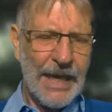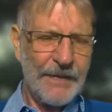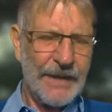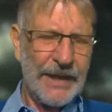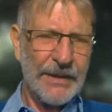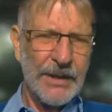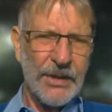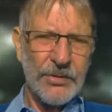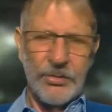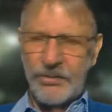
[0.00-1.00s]
And then
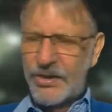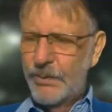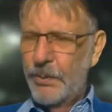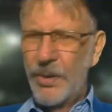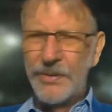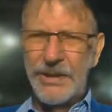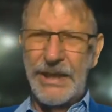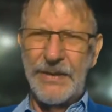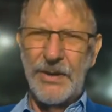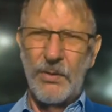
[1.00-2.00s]
to respond
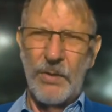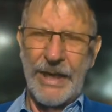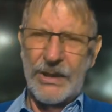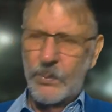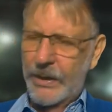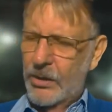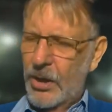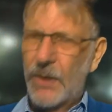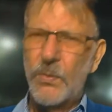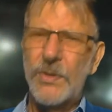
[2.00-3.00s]
in the right way.
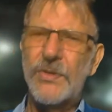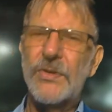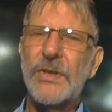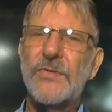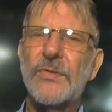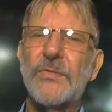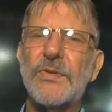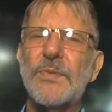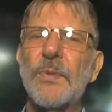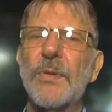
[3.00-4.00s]
God wants us to
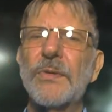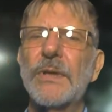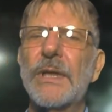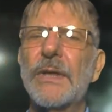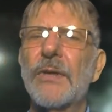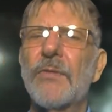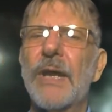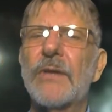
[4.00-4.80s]
respond in the right